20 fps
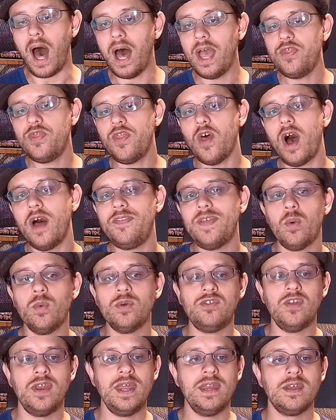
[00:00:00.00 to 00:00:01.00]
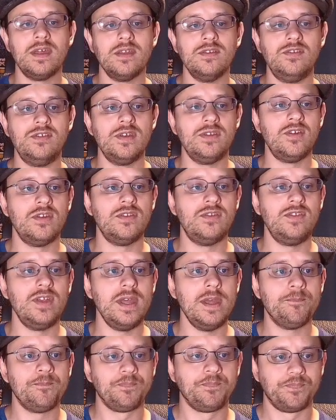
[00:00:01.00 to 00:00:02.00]
thought that was an
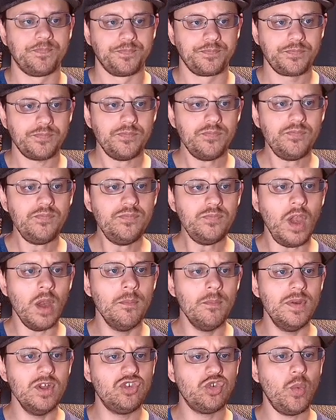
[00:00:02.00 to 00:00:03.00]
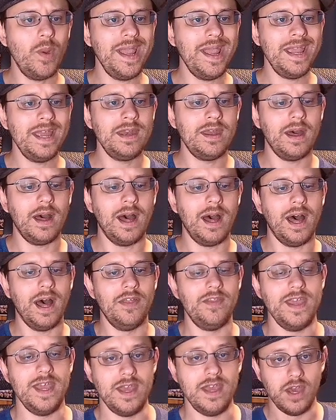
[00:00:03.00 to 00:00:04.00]
inconsistency between
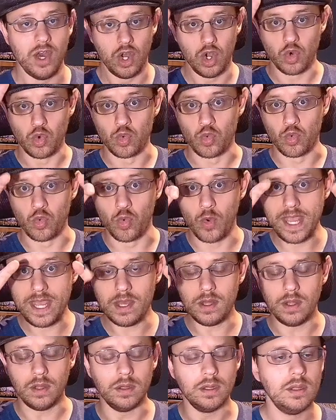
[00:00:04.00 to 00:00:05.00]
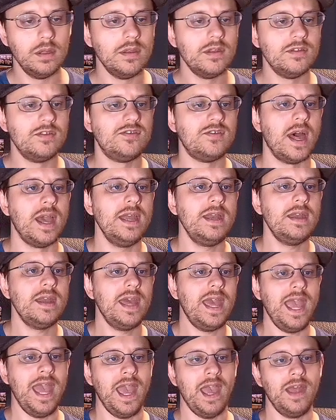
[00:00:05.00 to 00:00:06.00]
the real site
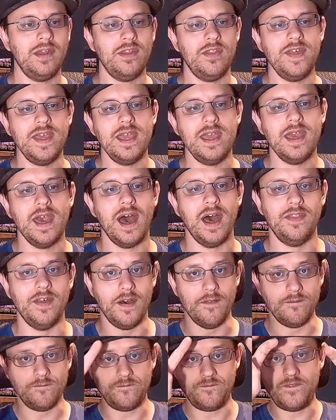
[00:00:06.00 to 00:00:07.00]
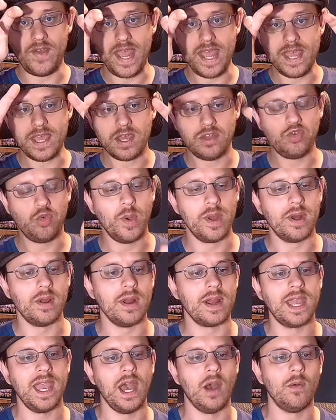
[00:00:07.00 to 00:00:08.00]
and the fake Twitter
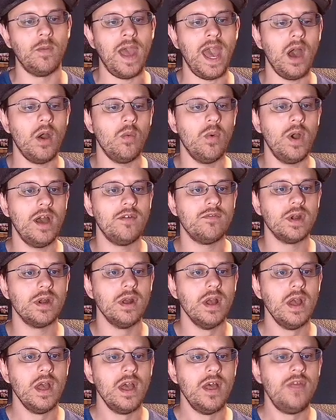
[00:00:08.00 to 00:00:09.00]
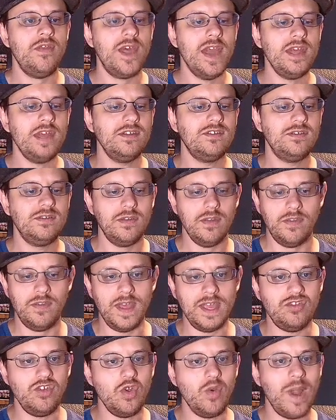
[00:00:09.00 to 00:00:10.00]
account. However, they
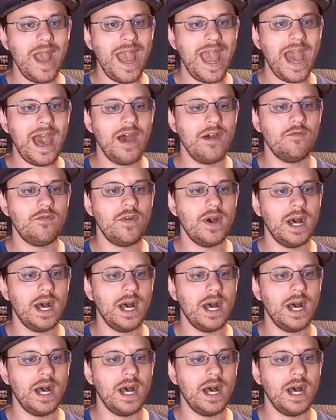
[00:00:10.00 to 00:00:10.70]
do have